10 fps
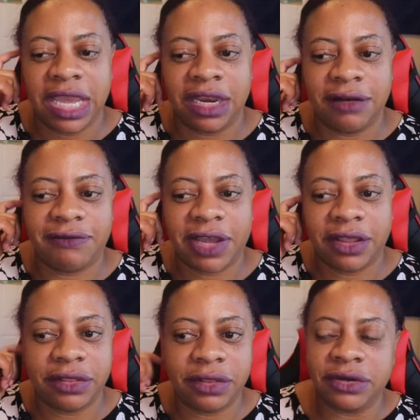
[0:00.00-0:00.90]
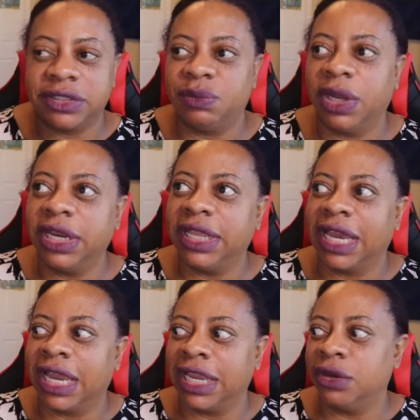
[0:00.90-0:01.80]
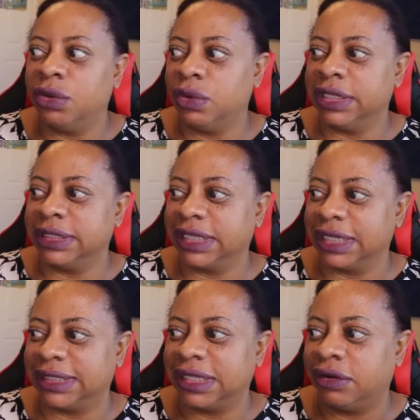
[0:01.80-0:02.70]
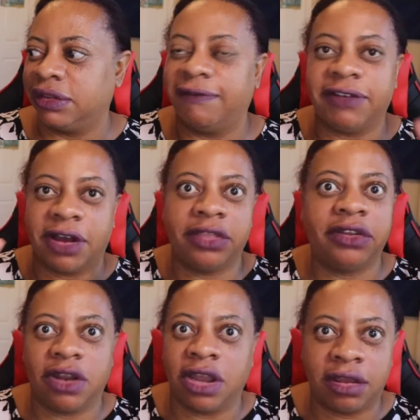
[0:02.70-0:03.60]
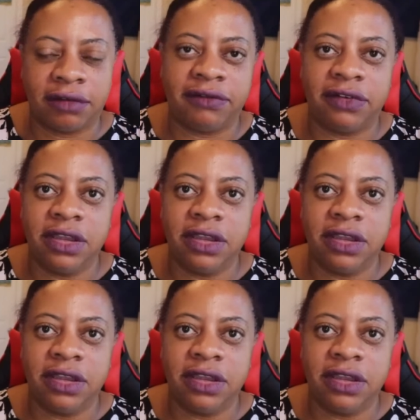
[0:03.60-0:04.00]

And in fact, there's one guy who is considered the father of,